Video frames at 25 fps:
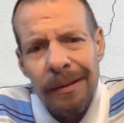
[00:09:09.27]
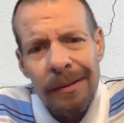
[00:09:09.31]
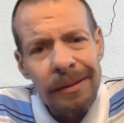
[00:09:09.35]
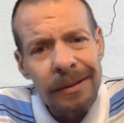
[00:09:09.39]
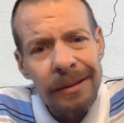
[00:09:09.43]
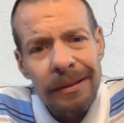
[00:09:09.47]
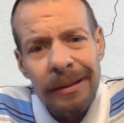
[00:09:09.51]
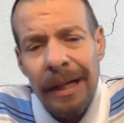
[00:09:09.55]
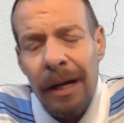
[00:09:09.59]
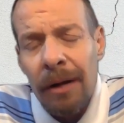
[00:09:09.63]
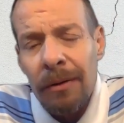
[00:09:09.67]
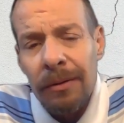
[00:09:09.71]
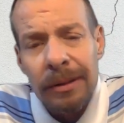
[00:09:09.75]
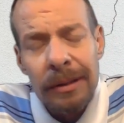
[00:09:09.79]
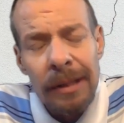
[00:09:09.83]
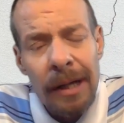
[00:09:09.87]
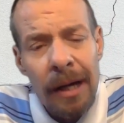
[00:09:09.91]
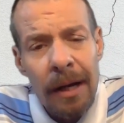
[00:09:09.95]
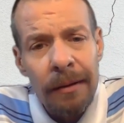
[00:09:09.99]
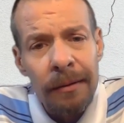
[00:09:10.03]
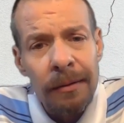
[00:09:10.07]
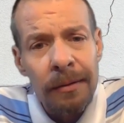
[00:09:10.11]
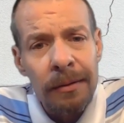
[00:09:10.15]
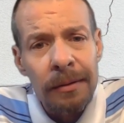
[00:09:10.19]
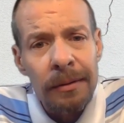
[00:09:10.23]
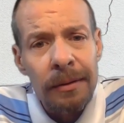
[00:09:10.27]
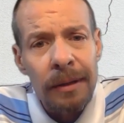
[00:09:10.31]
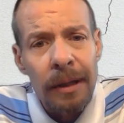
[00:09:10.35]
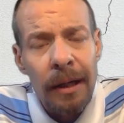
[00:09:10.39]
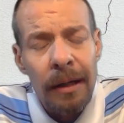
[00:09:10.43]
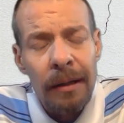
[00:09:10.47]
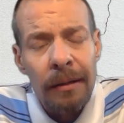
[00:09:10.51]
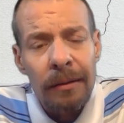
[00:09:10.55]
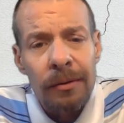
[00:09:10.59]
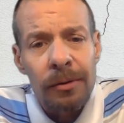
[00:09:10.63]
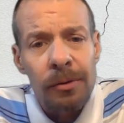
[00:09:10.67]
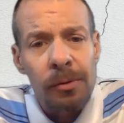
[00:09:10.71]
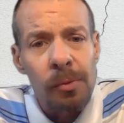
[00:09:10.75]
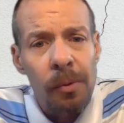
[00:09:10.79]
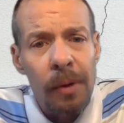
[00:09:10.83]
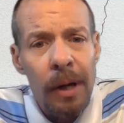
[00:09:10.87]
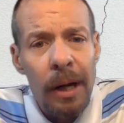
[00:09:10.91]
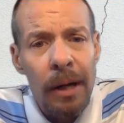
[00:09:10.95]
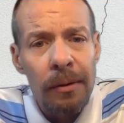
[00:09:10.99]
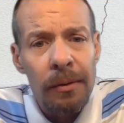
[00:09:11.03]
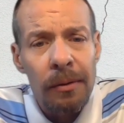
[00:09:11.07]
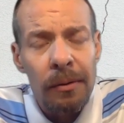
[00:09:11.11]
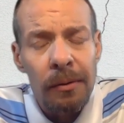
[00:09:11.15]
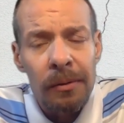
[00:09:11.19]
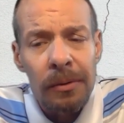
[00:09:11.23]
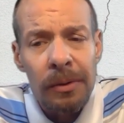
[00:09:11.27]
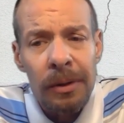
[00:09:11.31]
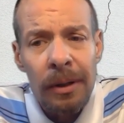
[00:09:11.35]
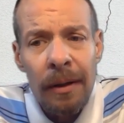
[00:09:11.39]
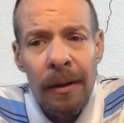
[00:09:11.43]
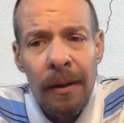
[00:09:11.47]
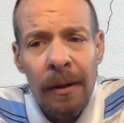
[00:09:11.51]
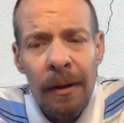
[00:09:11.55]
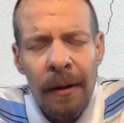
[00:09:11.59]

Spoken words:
There's Southsiders and Sureños